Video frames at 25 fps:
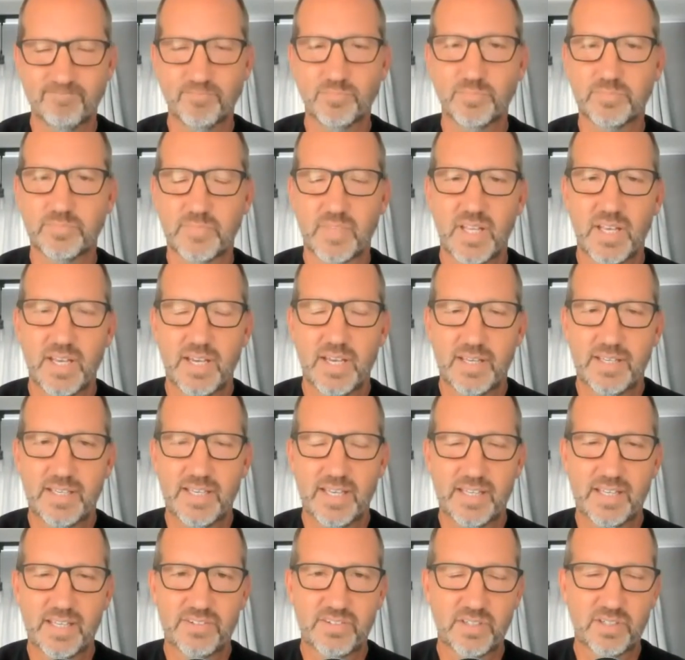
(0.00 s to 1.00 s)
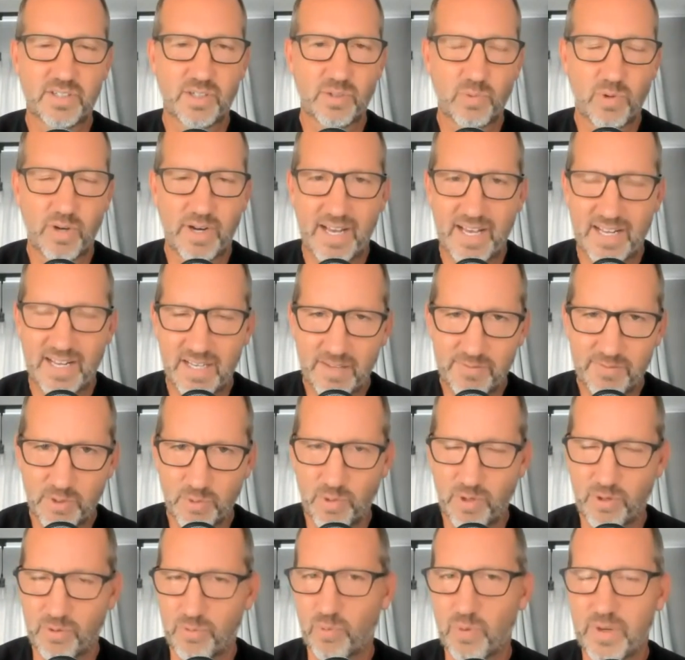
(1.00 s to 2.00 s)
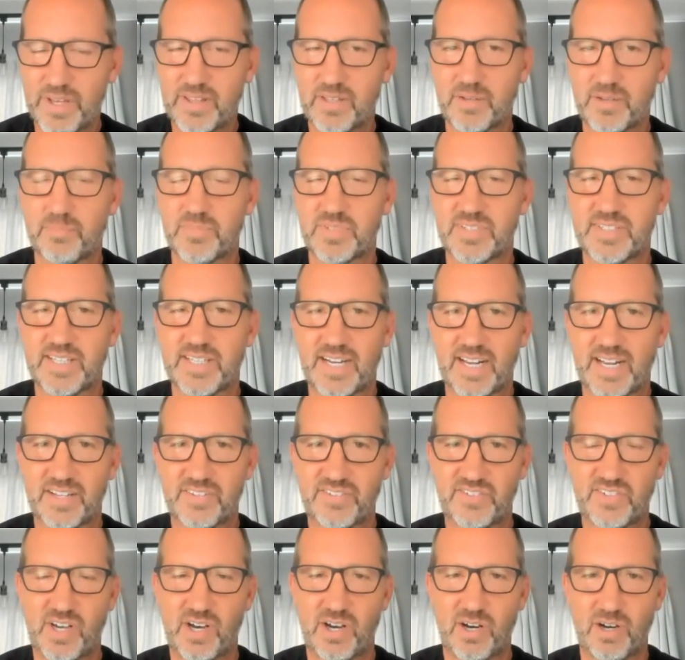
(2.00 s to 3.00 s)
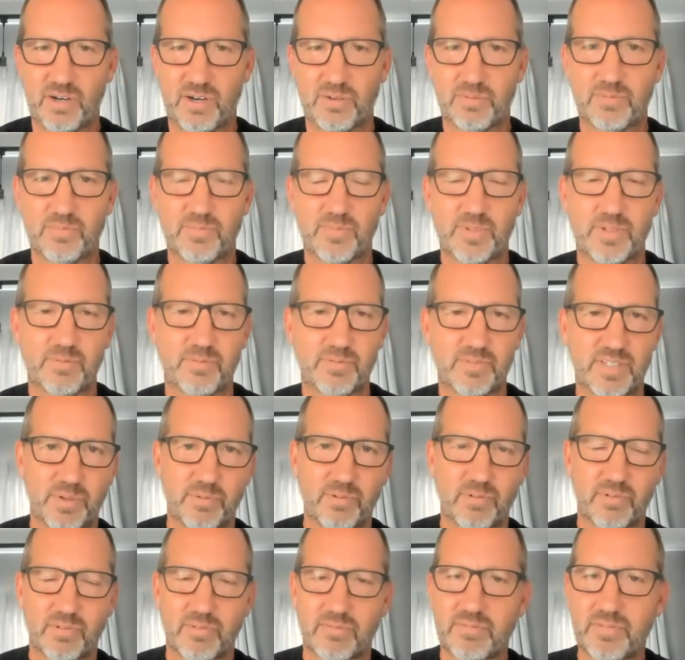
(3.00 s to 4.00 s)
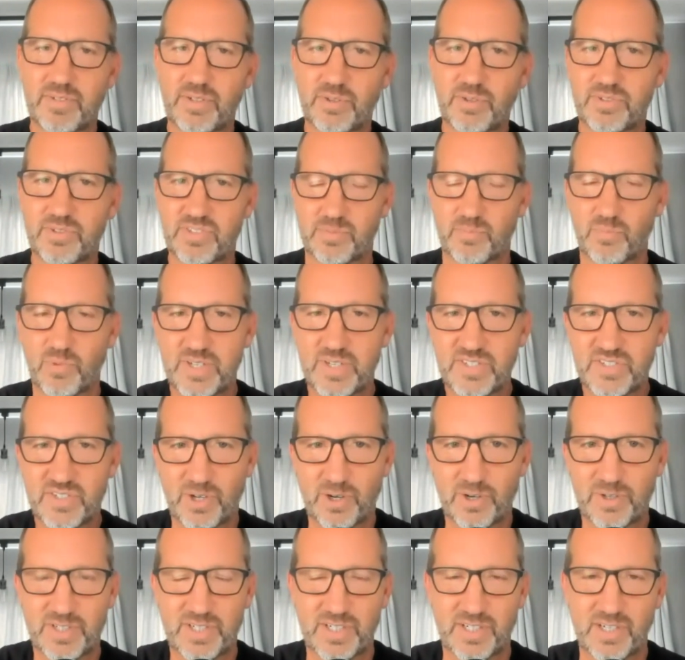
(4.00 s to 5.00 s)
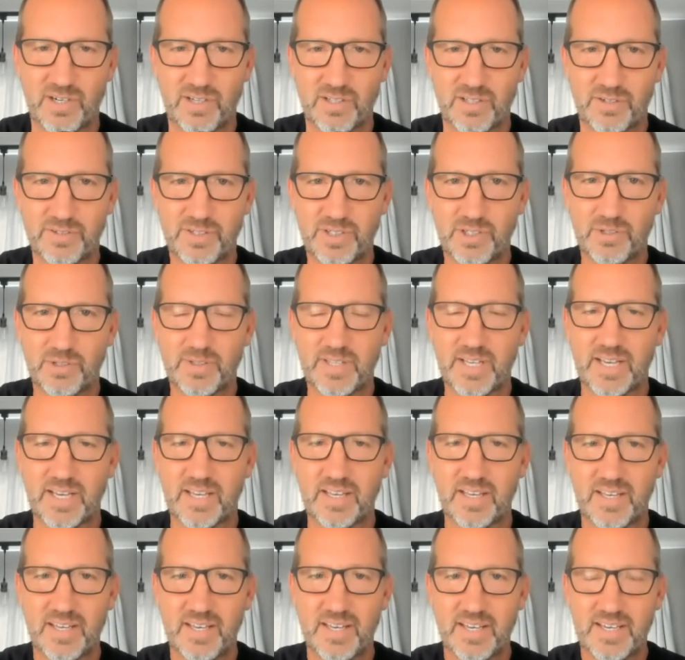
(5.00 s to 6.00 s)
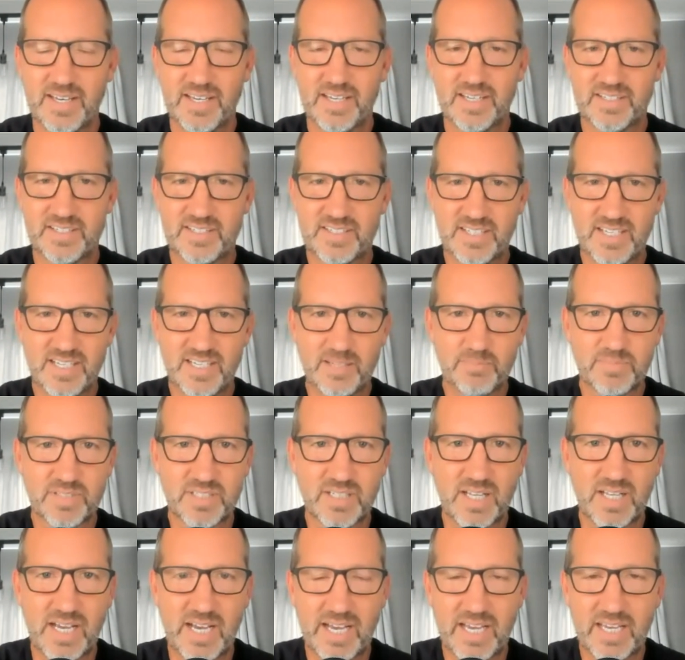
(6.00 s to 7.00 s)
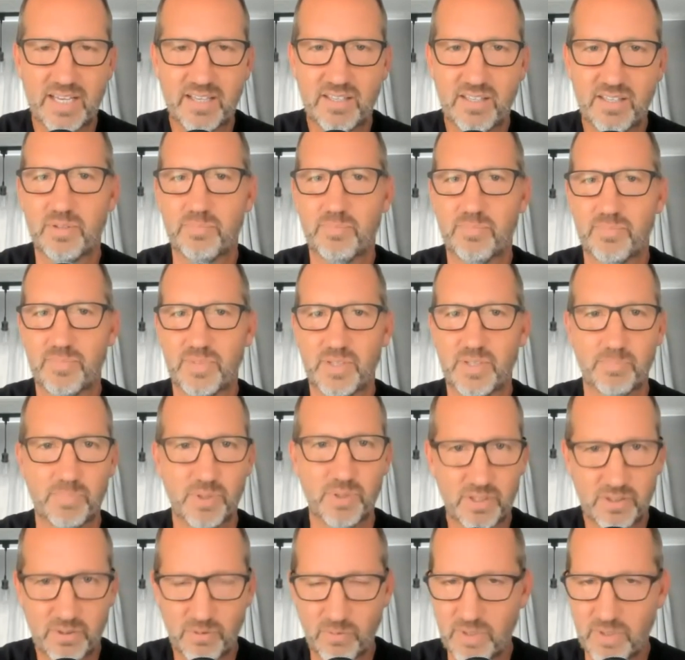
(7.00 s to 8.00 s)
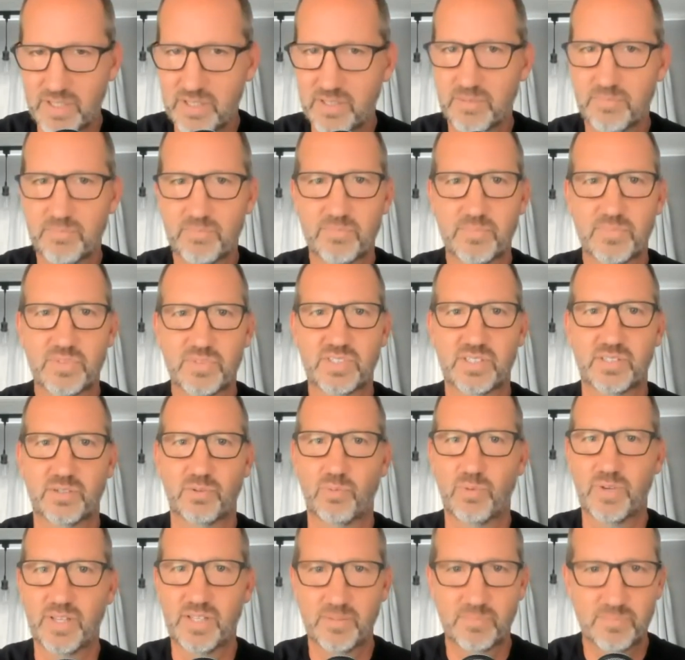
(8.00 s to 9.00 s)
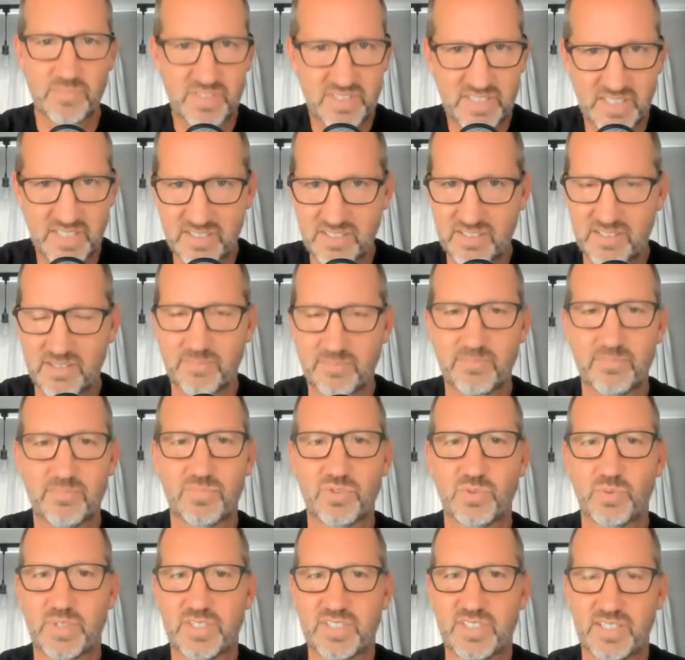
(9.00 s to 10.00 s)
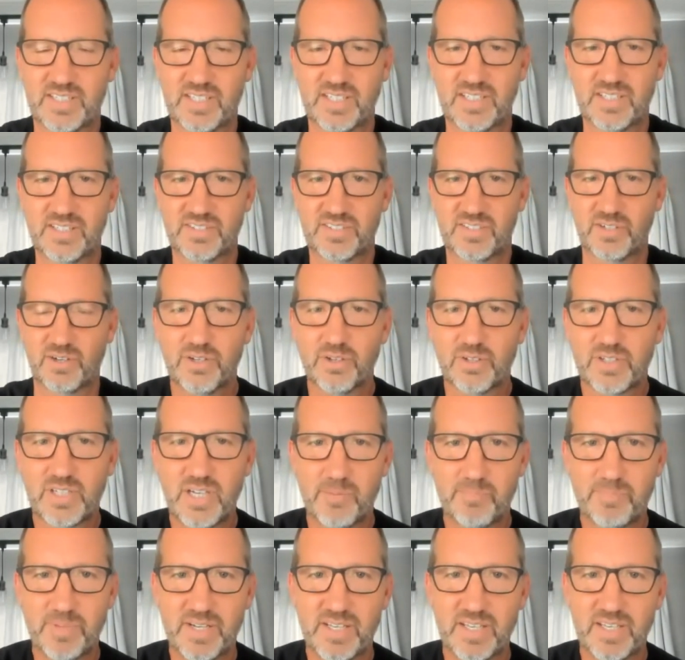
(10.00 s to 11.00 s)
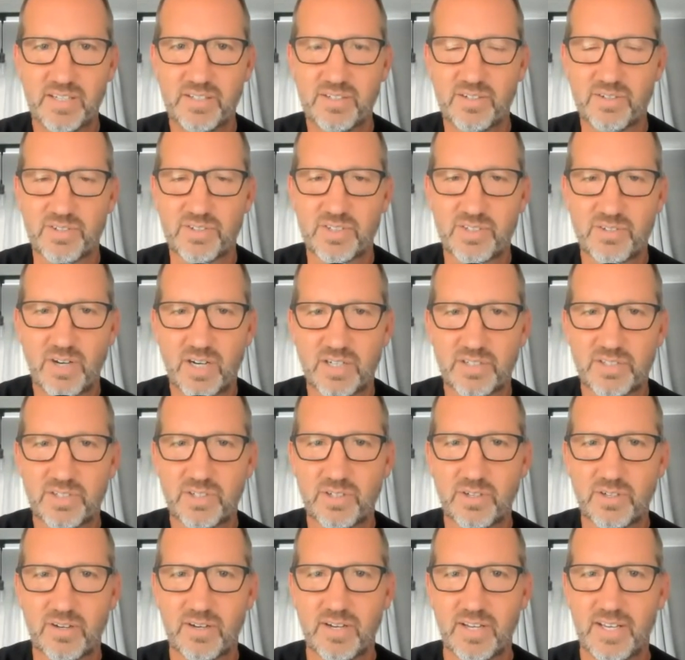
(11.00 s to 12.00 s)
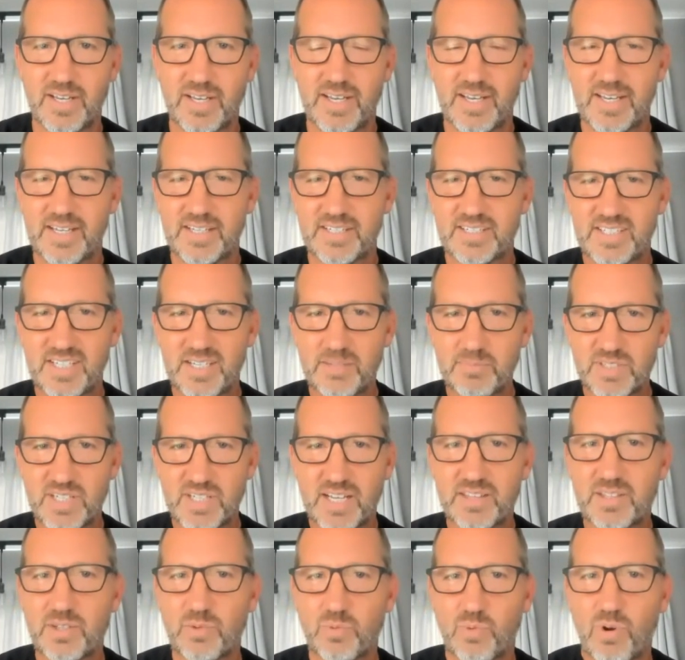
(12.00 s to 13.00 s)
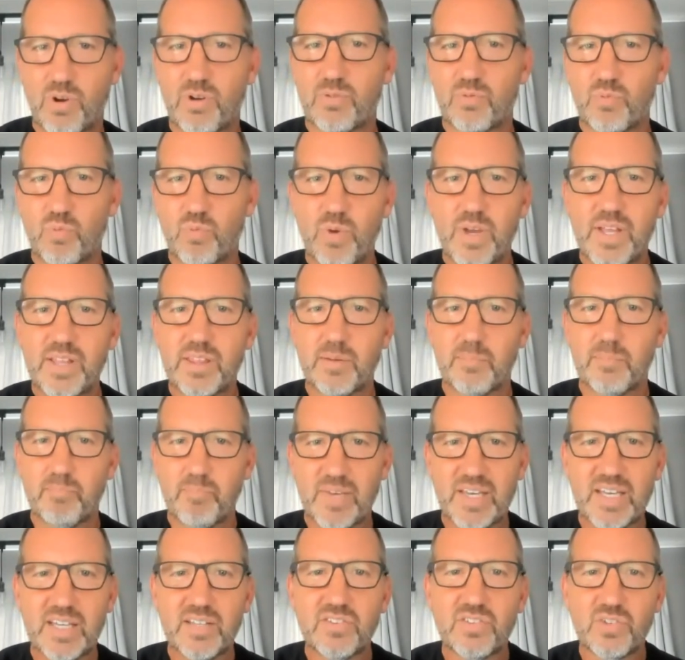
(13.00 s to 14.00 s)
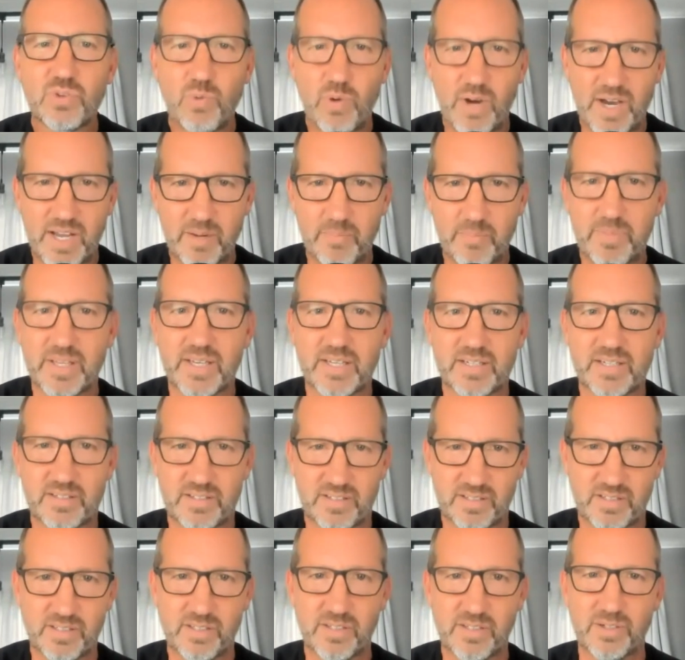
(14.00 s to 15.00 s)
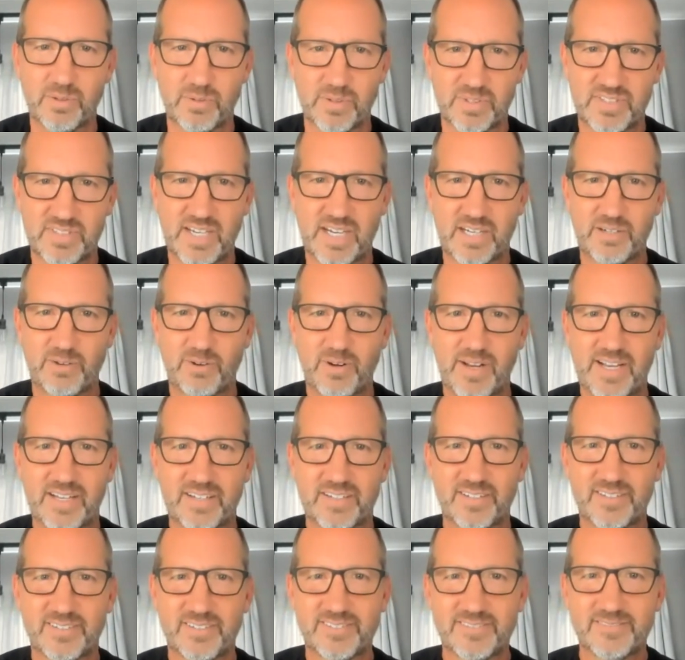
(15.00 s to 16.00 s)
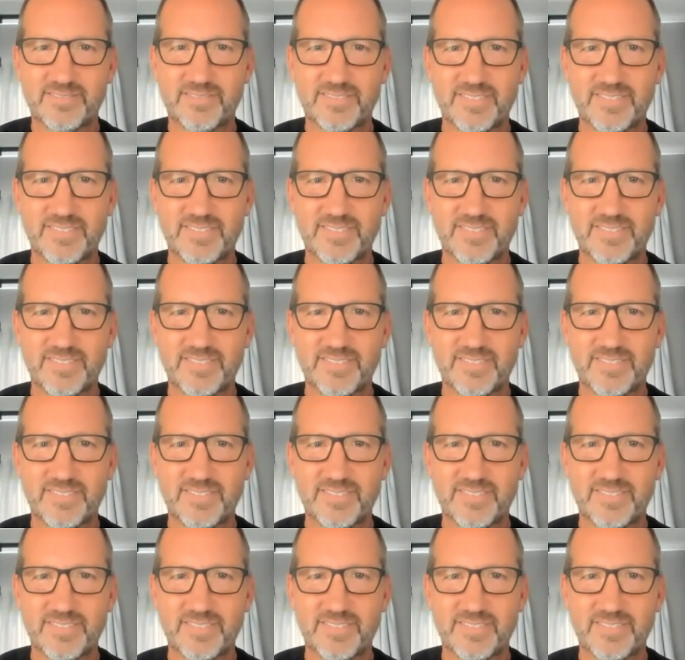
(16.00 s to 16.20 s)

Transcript: Hmm. Yeah, that's a good word. I love the word rhythms that I saw when we were doing some research and all on you. That it seems like the book rhythms, the rhythm systems, which I think is your company and your structure, seems like the word rhythm means quite a bit to you. Is that correct?